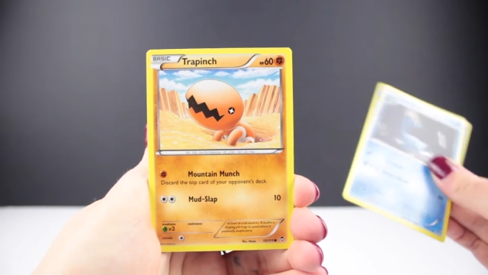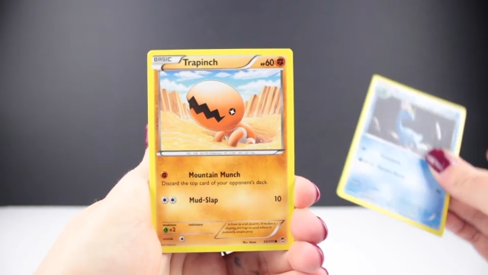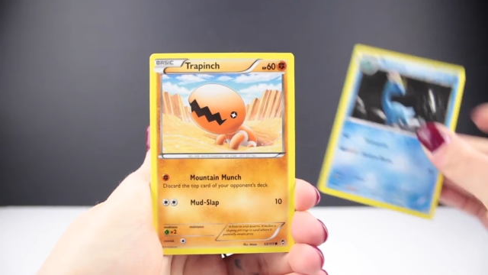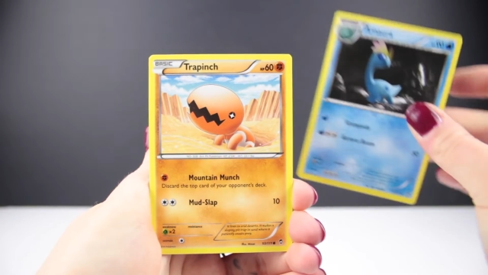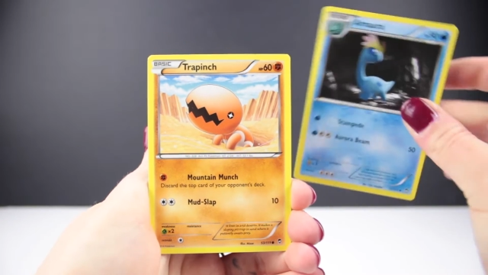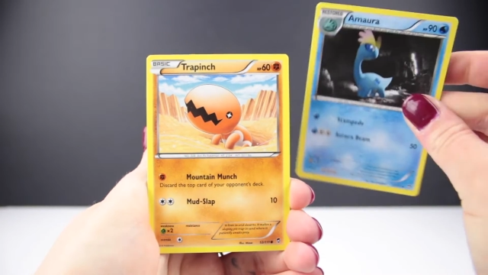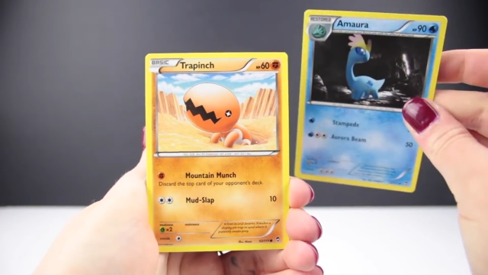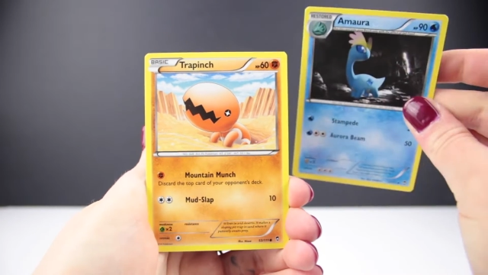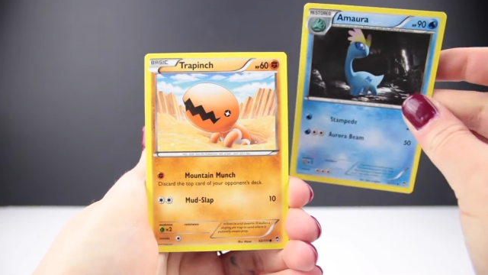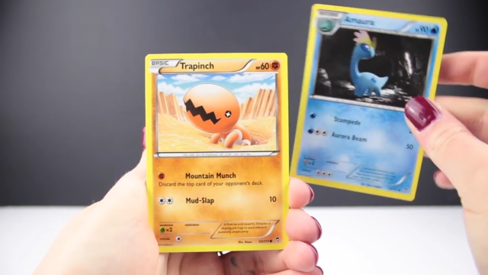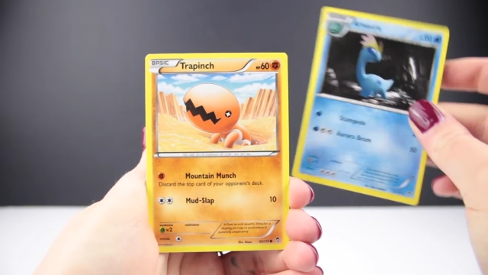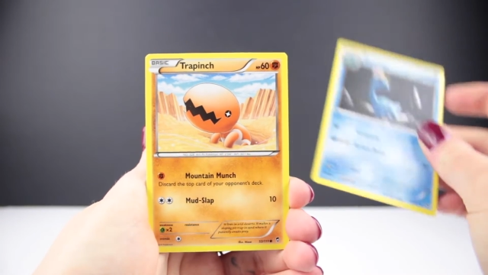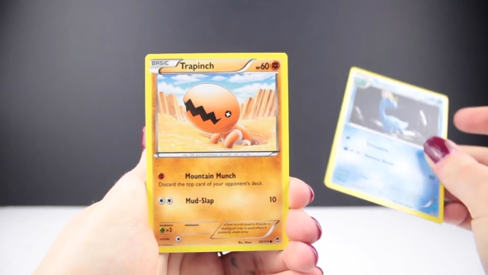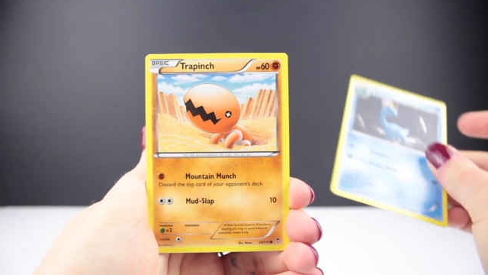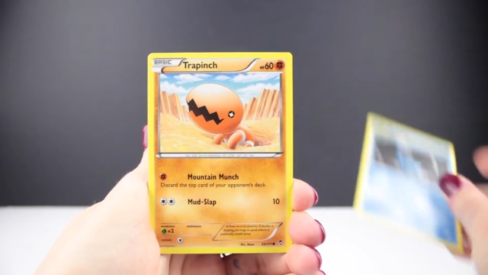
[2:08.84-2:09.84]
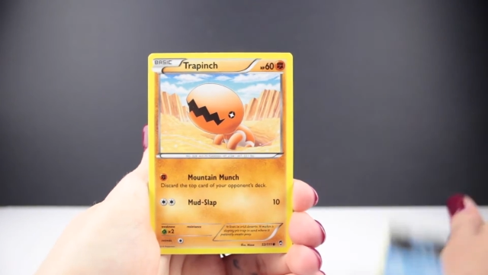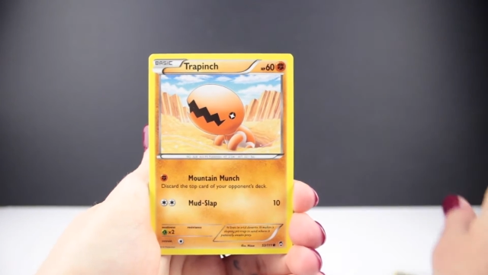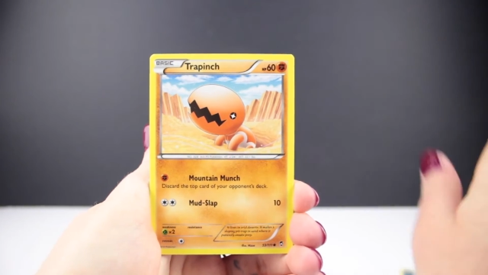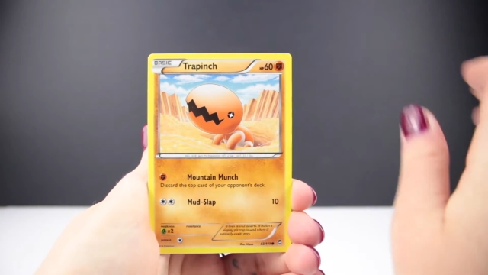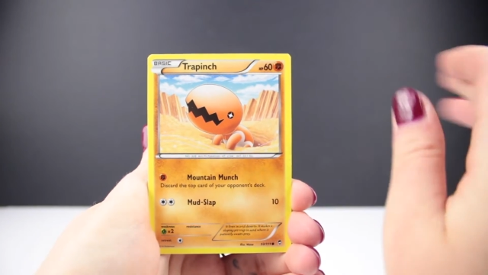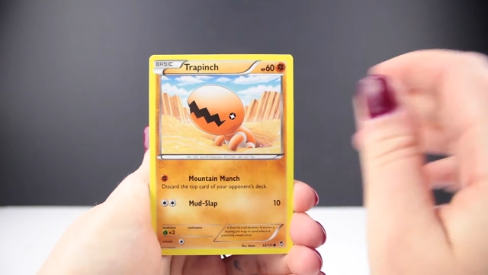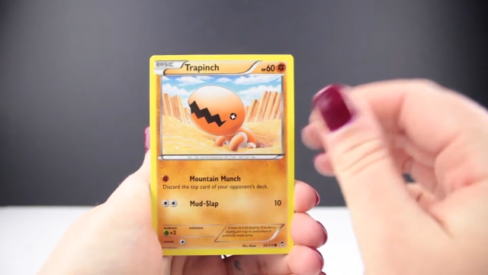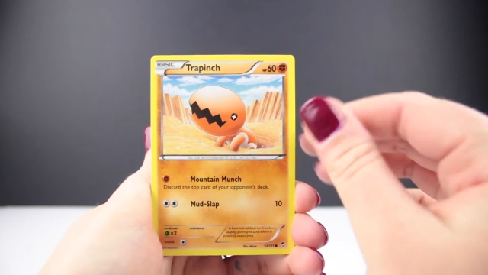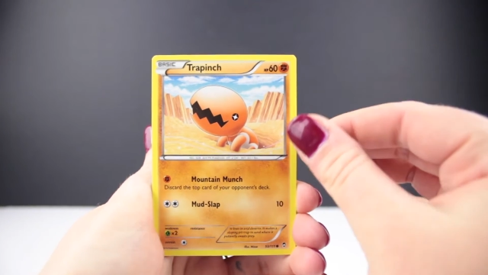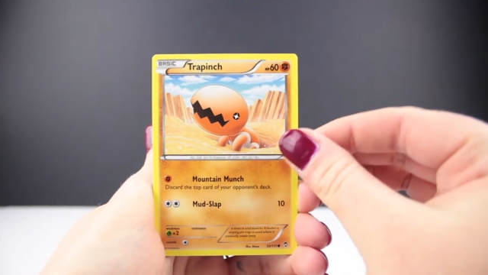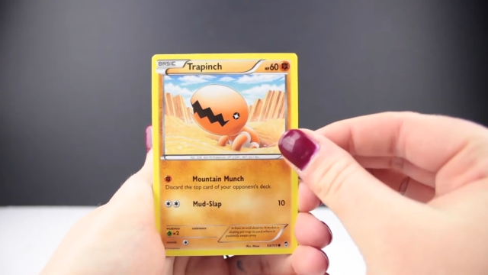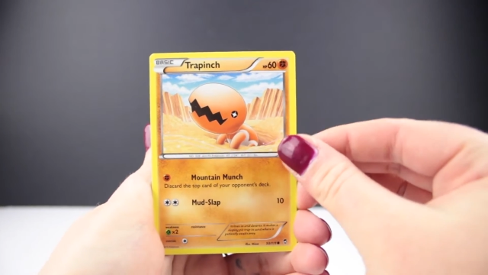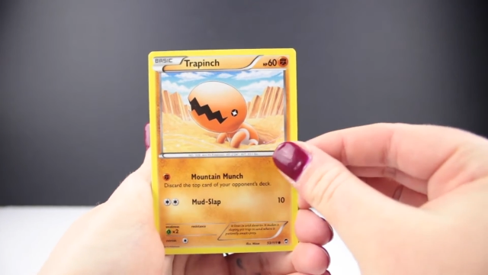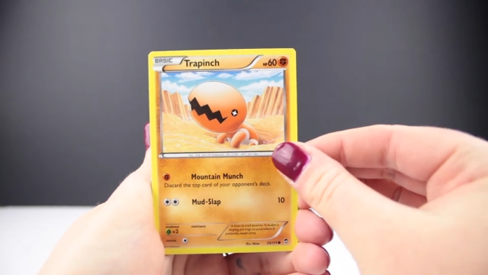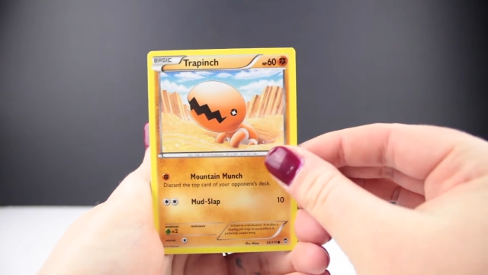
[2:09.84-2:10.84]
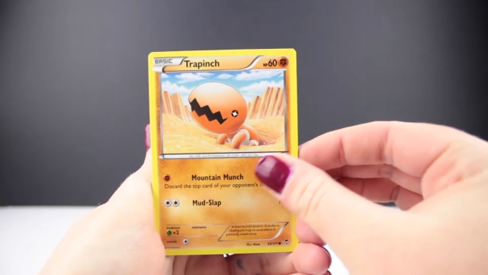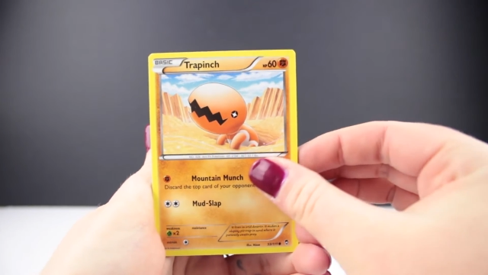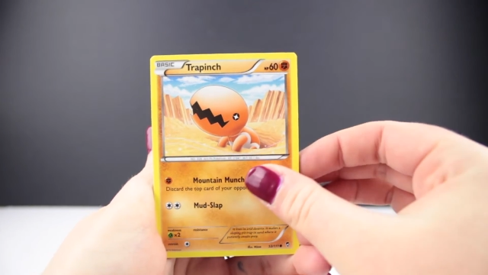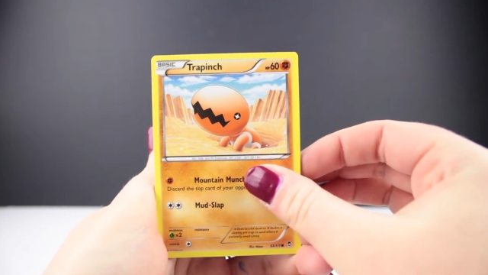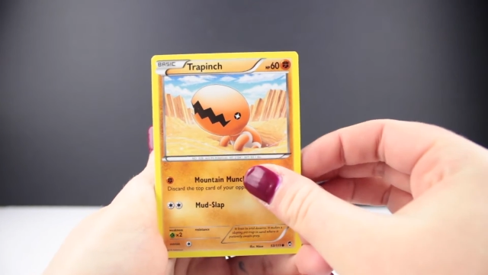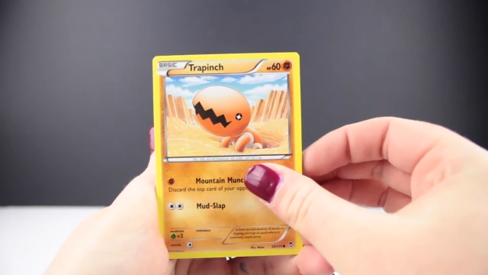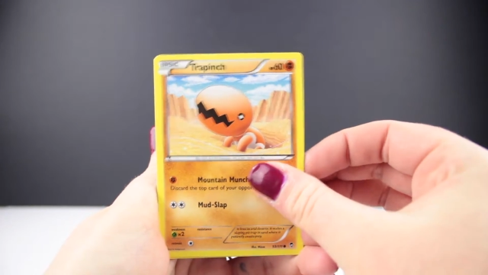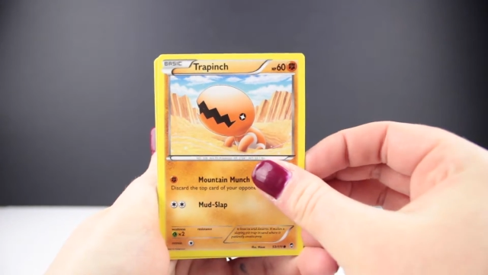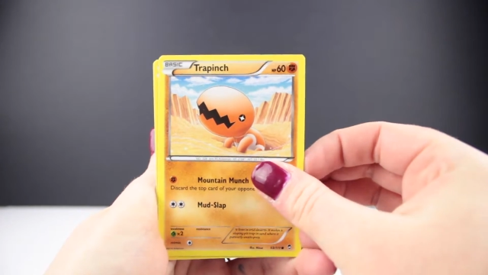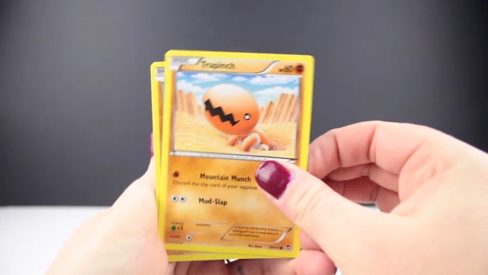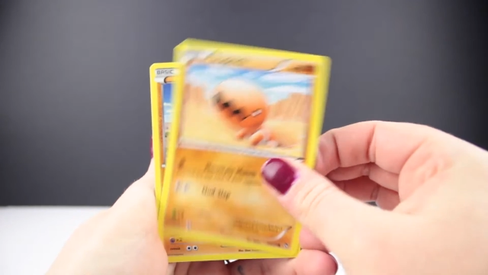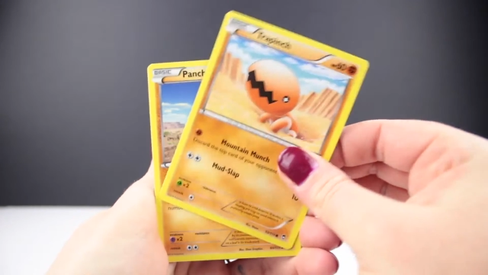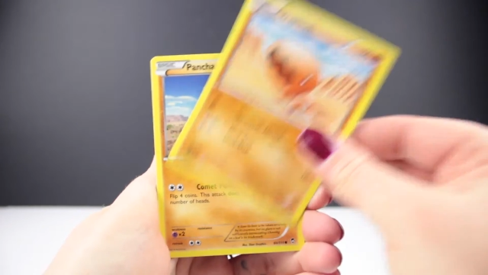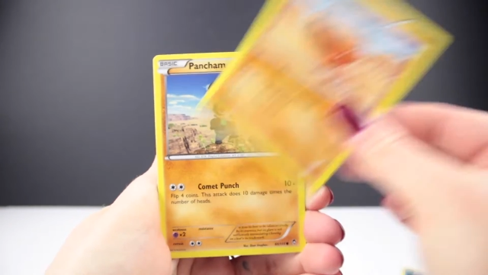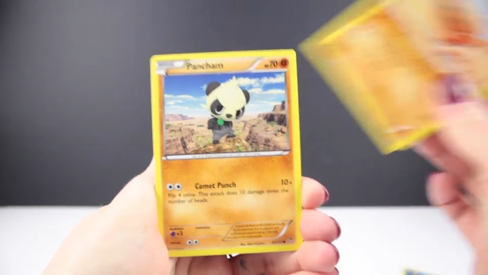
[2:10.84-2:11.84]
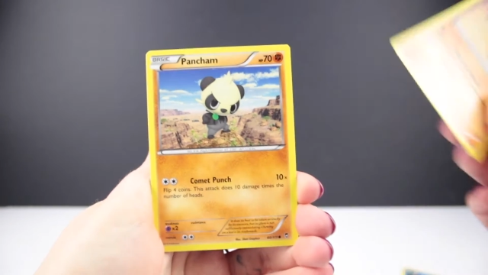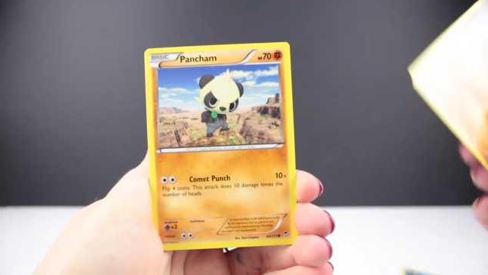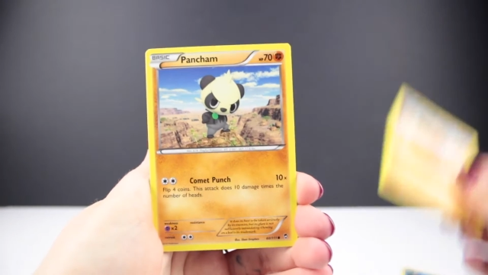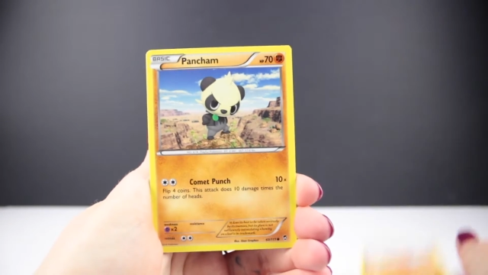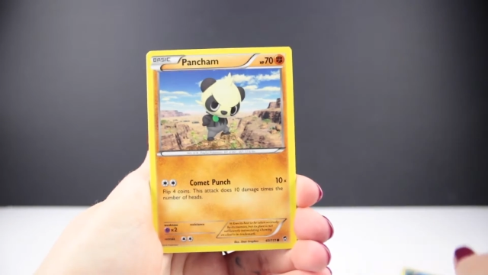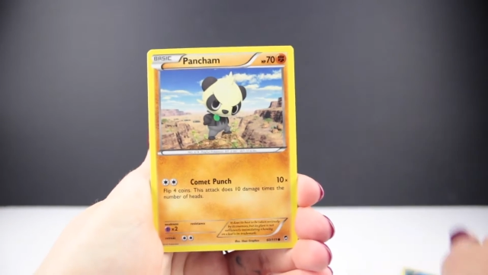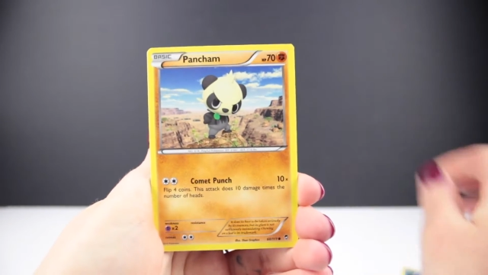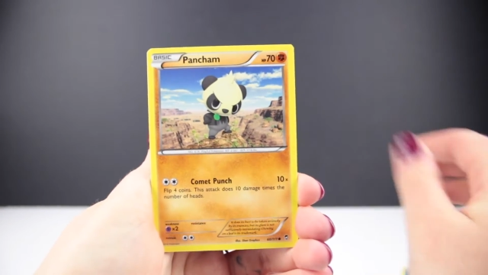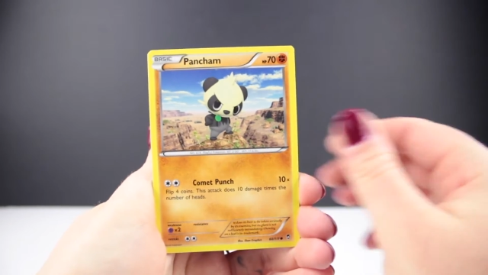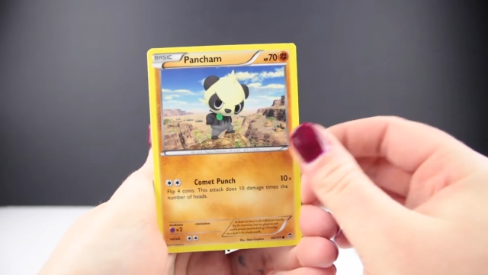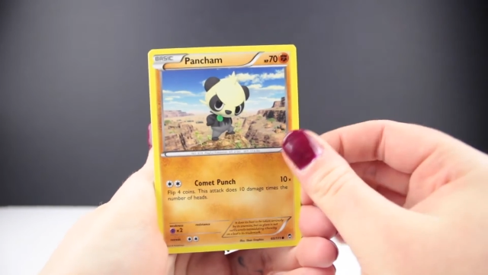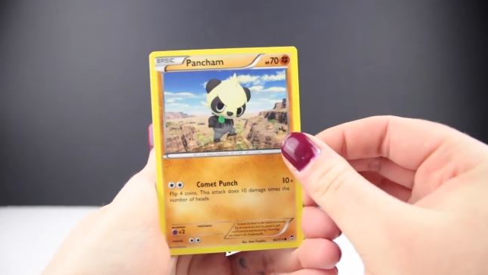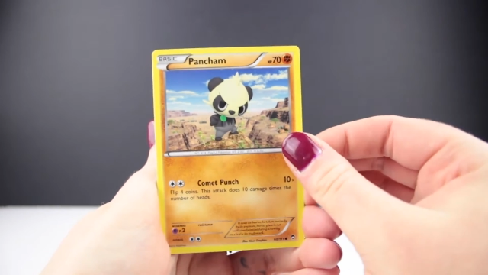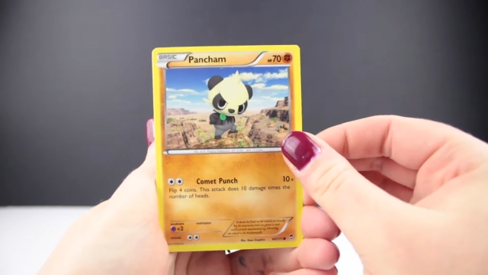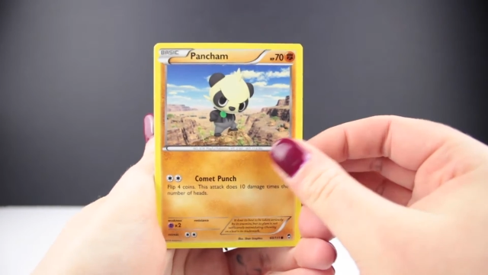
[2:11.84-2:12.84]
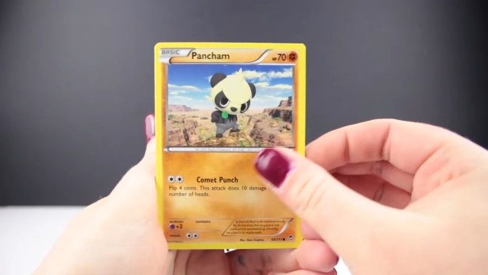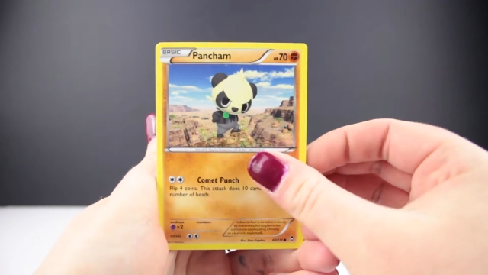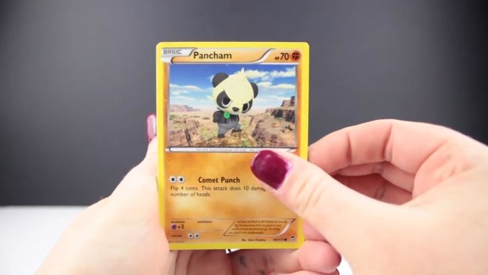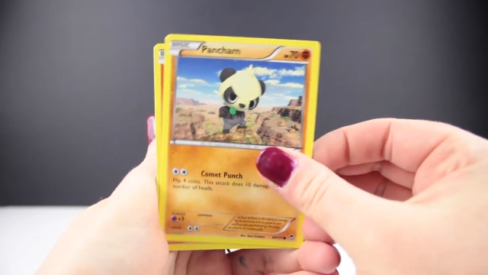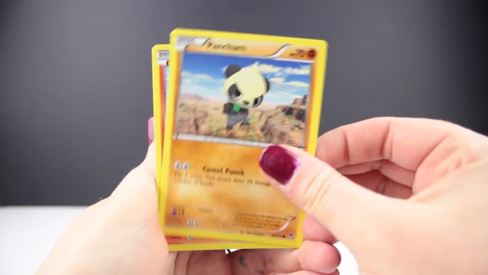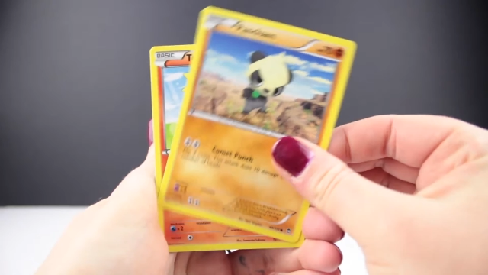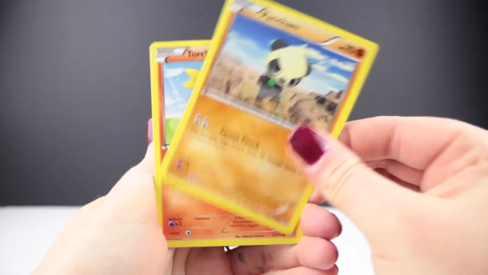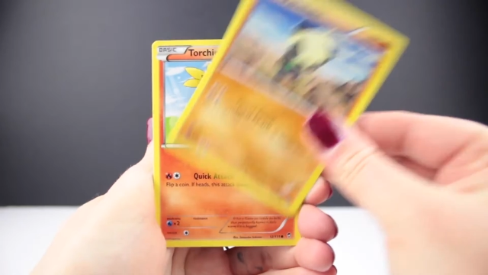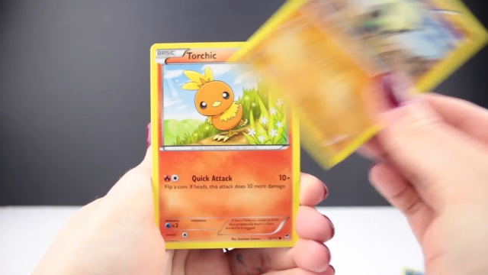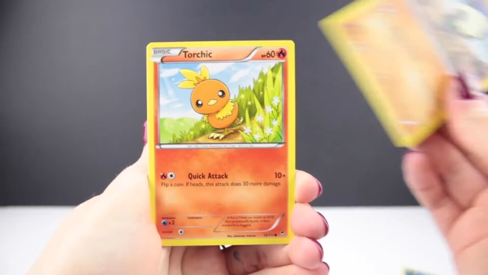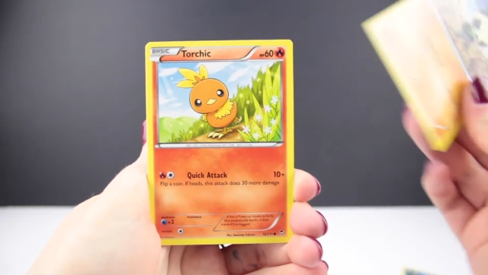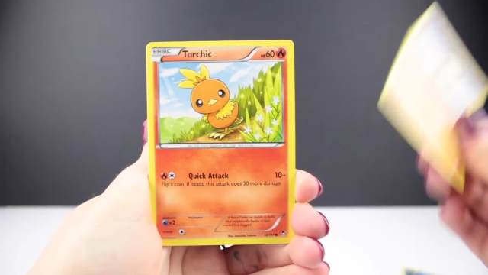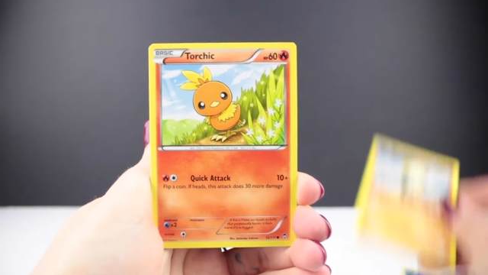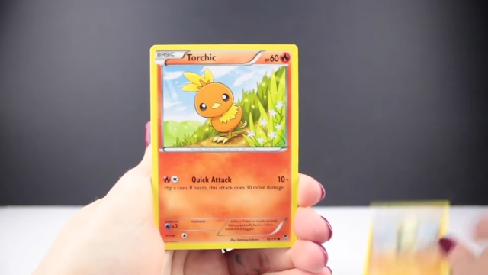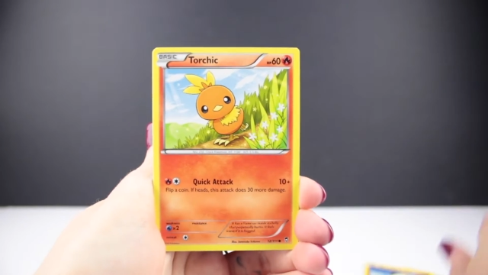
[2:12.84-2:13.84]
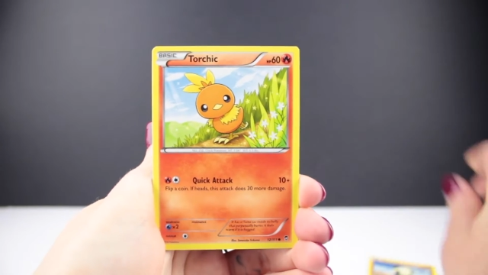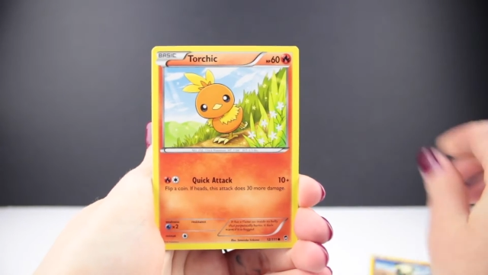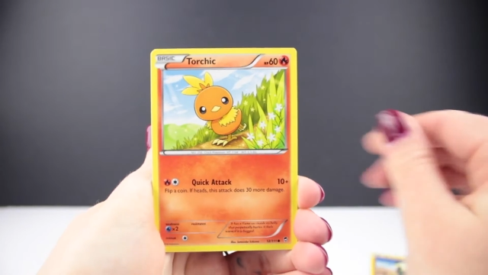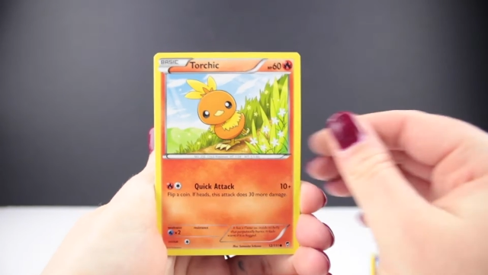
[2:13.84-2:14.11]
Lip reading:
[unreadable: no face in view]